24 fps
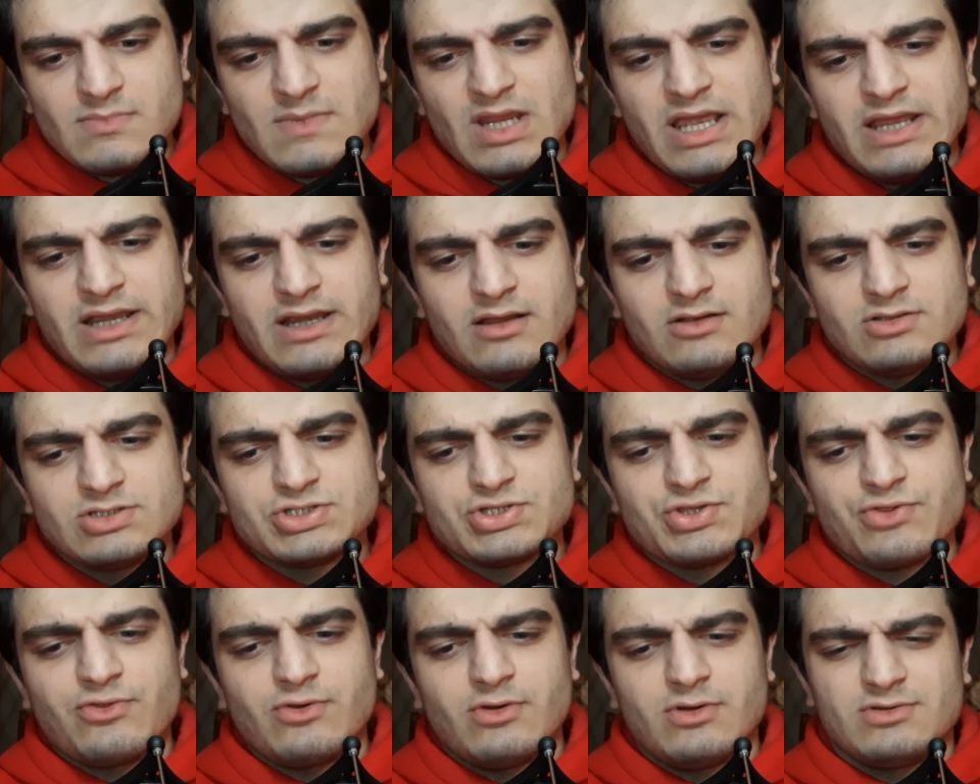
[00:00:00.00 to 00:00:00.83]
And I
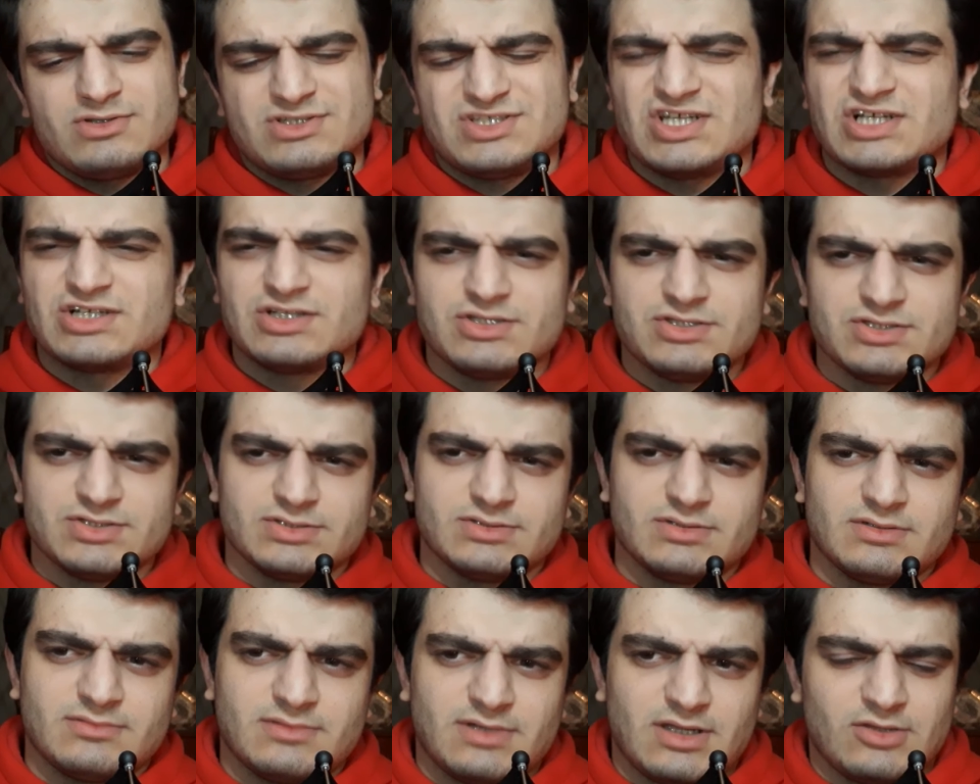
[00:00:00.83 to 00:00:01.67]
also
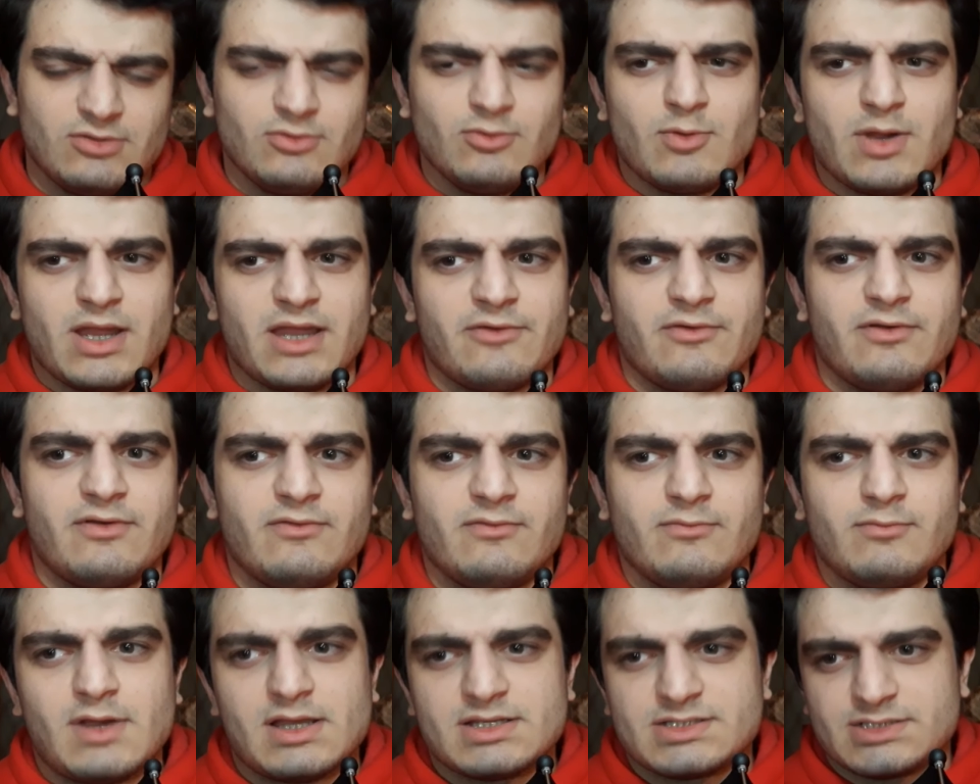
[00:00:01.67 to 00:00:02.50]
I don't know
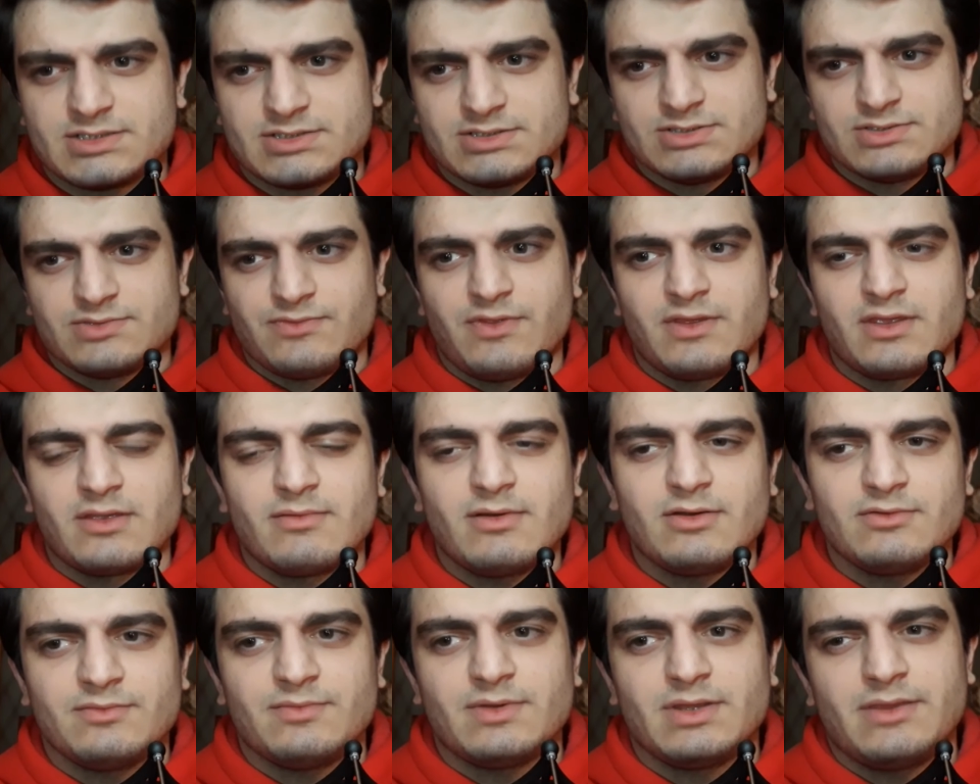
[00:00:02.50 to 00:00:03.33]
why I started to think
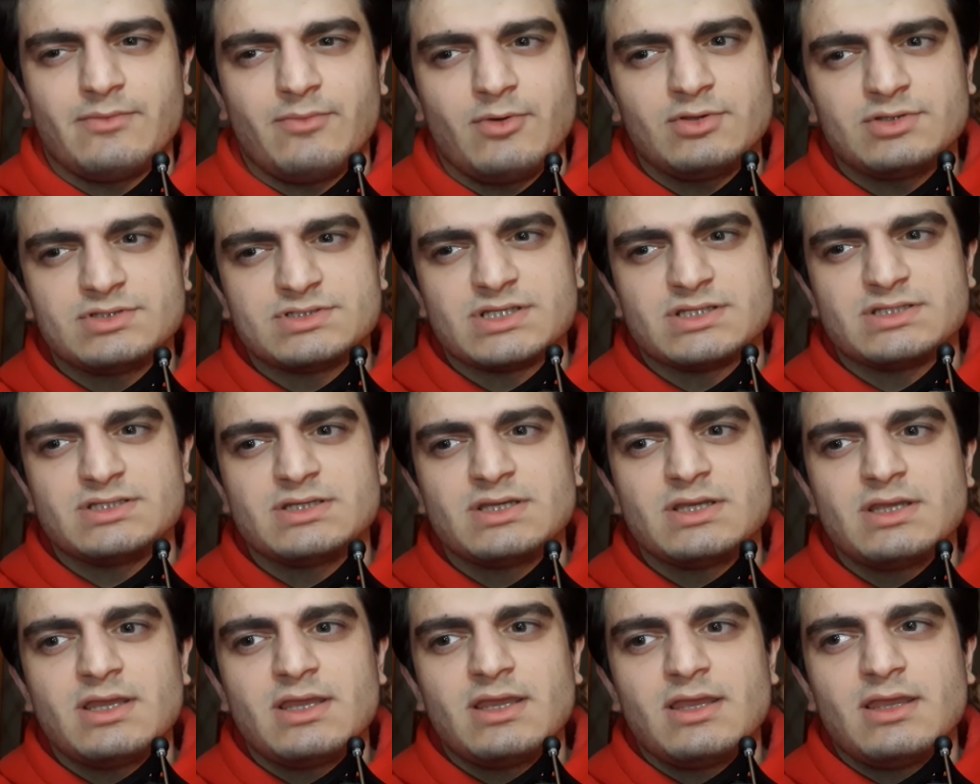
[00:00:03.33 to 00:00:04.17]
about it, but the point is that
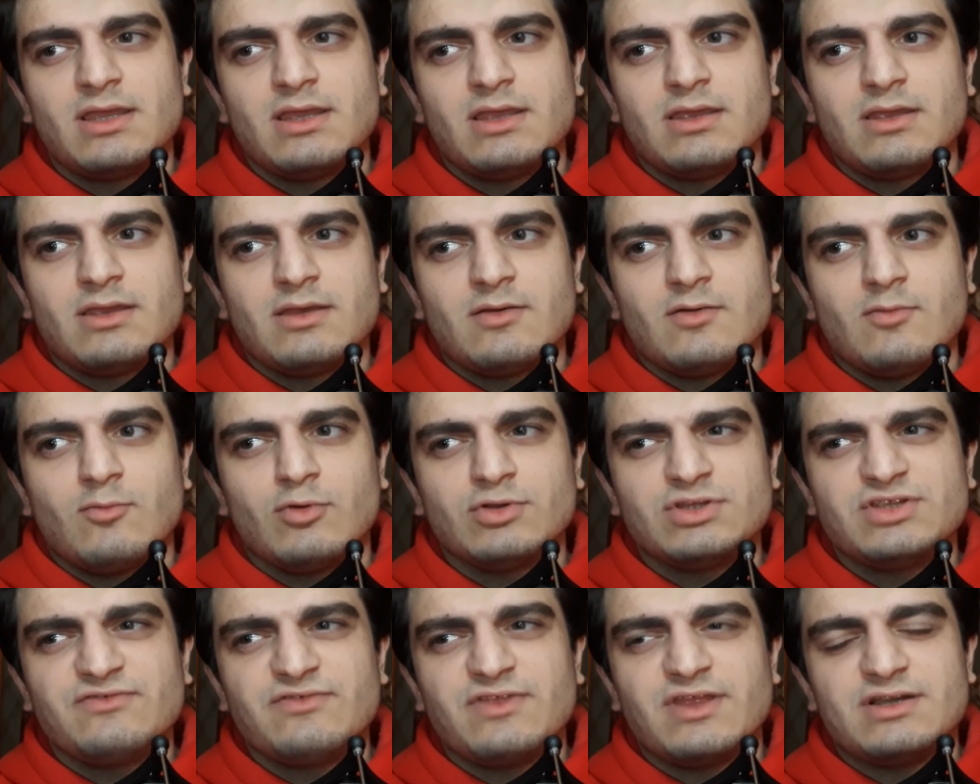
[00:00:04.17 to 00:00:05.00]

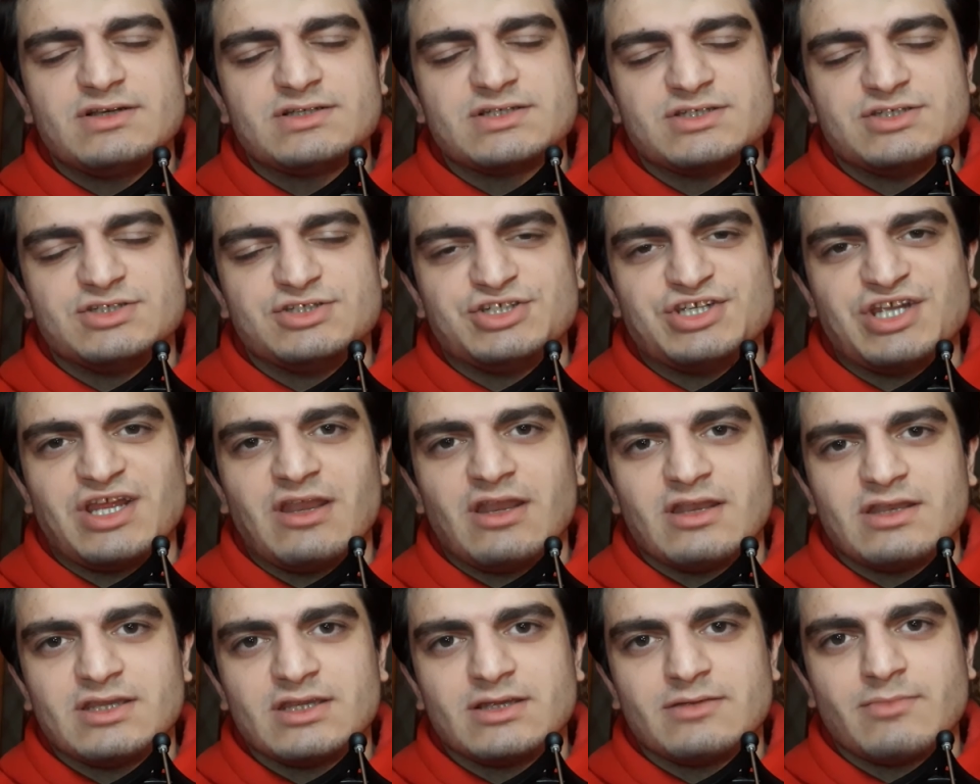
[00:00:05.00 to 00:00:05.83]
what if there is a
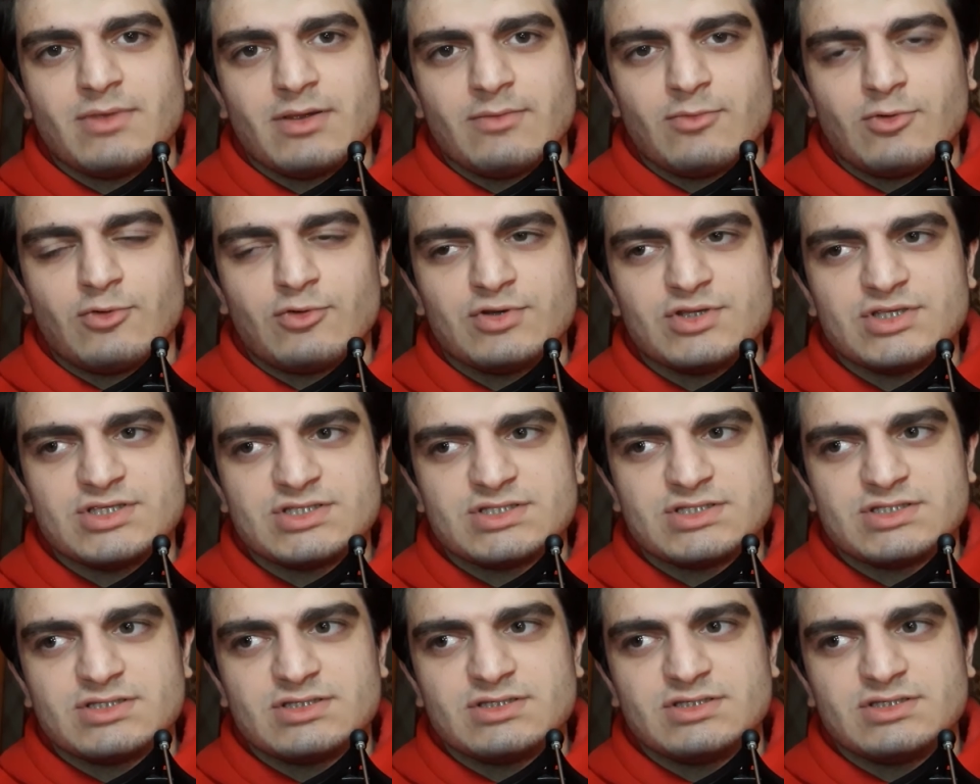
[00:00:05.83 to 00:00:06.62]
genetic memories